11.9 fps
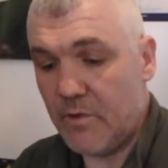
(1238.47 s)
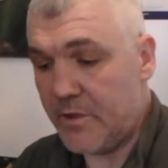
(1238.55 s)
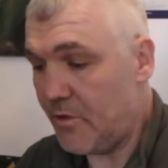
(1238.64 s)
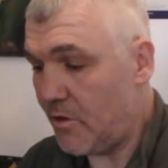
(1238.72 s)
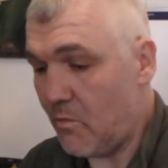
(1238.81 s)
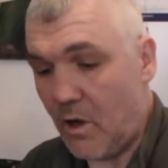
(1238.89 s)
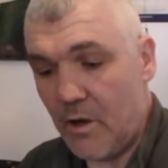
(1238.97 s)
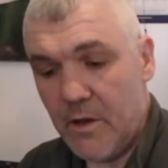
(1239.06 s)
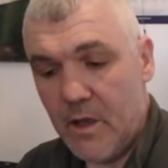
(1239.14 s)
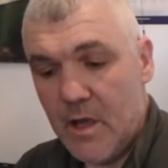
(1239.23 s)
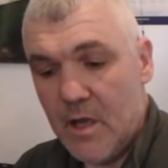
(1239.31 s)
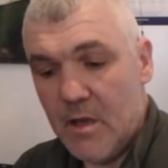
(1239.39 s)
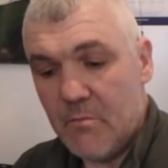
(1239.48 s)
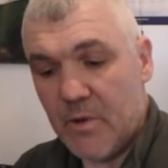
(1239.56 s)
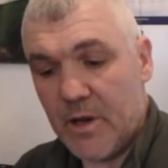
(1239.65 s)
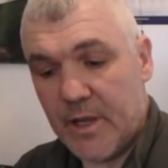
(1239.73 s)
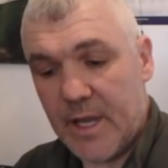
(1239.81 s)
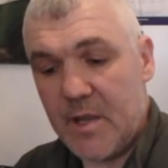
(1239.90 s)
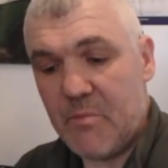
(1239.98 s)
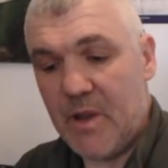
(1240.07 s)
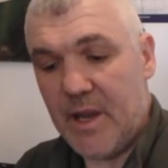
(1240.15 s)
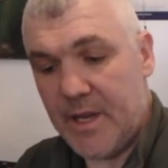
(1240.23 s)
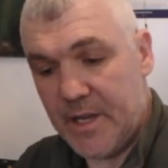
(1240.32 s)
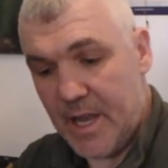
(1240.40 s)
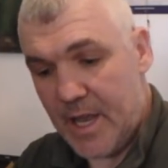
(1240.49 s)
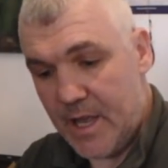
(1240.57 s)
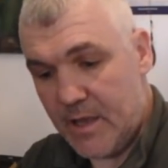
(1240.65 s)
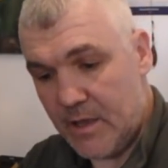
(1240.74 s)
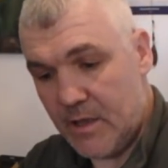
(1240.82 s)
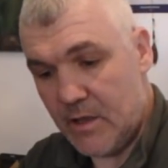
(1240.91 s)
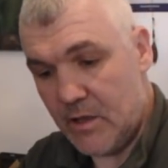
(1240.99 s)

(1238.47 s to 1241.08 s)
with the other one, but I'll keep it in there